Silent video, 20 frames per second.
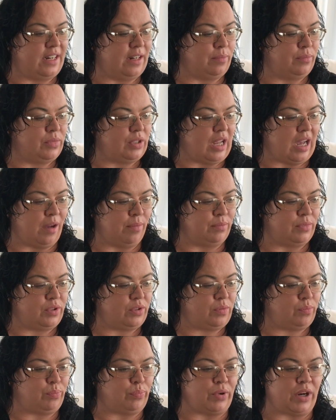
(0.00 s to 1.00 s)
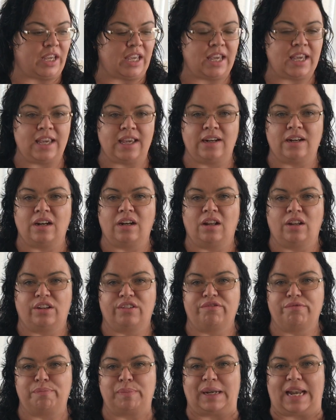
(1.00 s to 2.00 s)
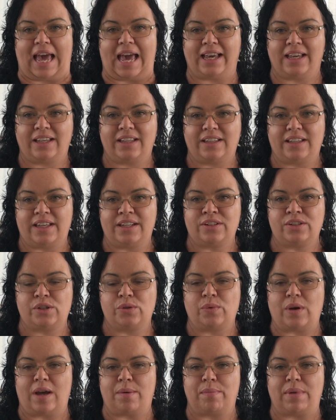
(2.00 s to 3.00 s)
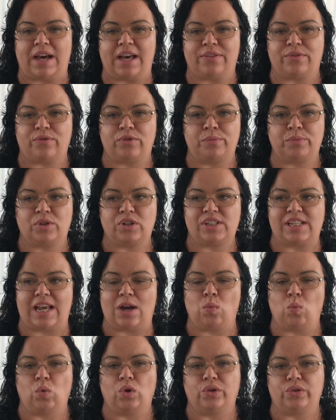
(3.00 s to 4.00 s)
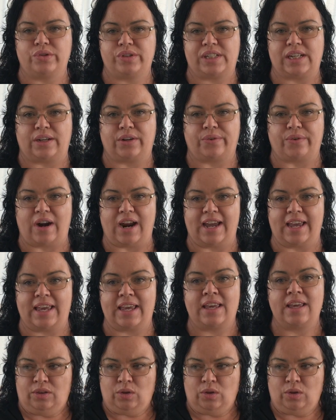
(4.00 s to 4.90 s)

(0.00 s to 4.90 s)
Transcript: I'm bringing in a lot of black into our bathroom because our walls are grey.